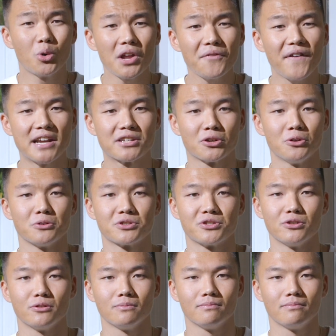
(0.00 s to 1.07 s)
what if I told
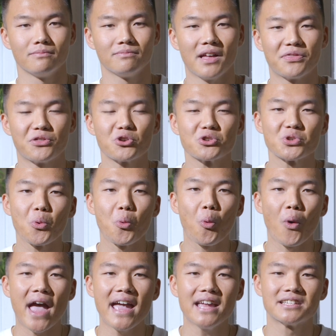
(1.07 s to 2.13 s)
you that there's a
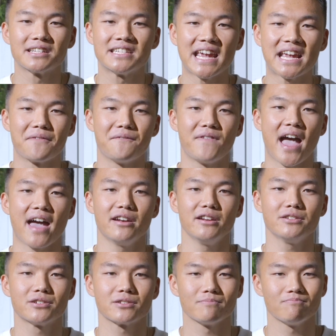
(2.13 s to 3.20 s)
way to take
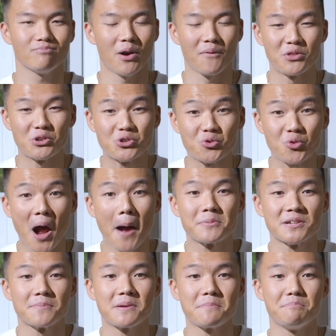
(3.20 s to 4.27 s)
advantage of the
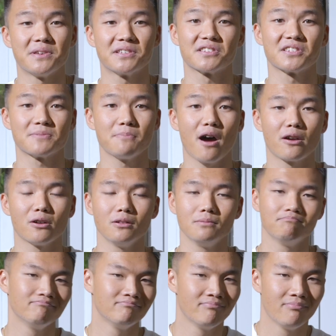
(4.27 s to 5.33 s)
dropshipping business
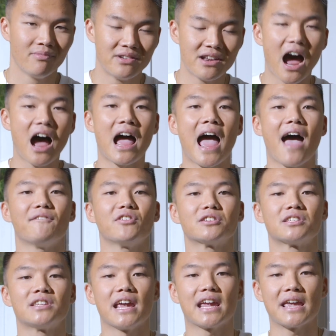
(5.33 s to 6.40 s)
model, not having
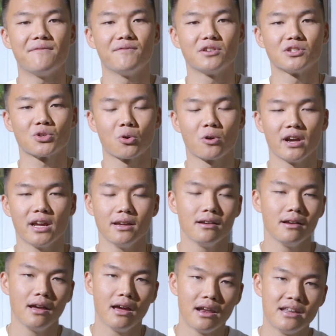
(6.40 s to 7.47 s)
to take inventory,
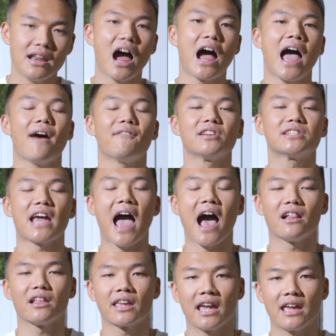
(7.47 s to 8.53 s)
not having to
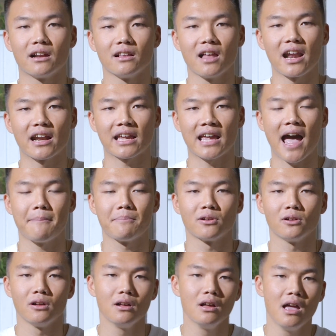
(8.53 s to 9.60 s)
allocate a lot of
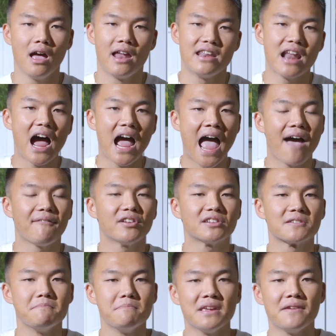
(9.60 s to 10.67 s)
capital, and not having
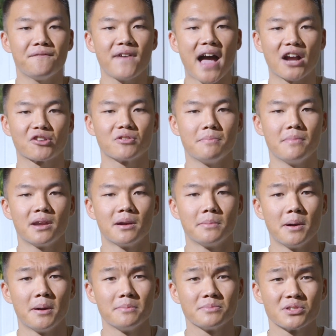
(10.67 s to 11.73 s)
to meet factory
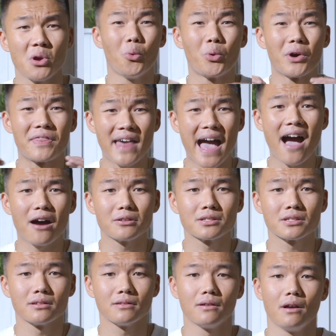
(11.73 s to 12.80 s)
minimums
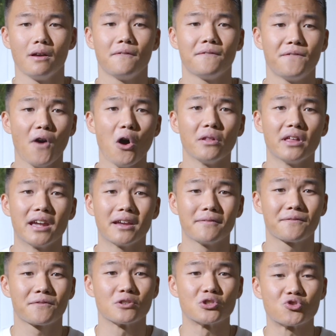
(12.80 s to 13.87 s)
without falling
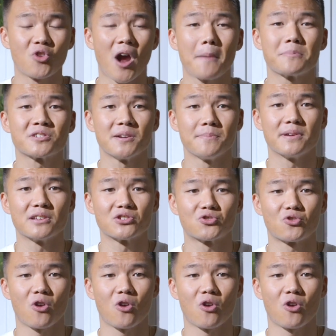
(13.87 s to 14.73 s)
for dropshipping's